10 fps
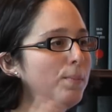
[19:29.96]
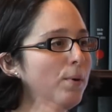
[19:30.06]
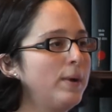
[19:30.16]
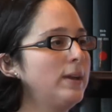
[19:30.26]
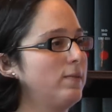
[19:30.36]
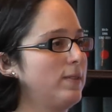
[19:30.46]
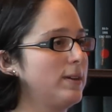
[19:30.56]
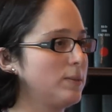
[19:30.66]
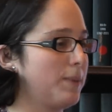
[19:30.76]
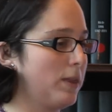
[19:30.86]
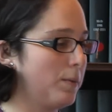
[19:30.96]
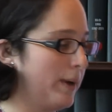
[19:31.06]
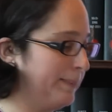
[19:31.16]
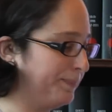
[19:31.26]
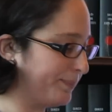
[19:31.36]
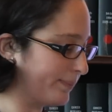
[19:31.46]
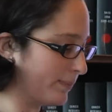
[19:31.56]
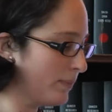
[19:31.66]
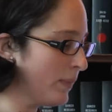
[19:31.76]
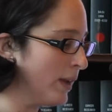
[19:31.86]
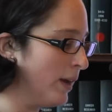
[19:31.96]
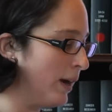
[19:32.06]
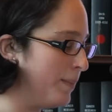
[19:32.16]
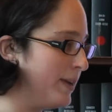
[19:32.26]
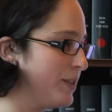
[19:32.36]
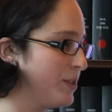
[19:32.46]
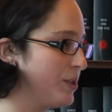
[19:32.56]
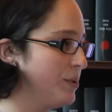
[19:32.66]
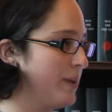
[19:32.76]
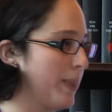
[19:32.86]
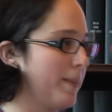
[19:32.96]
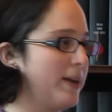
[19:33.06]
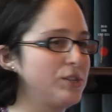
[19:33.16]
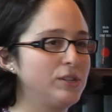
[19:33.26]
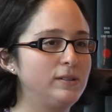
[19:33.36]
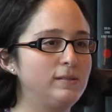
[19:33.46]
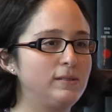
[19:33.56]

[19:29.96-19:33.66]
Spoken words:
point of this, by the way, is to get the patient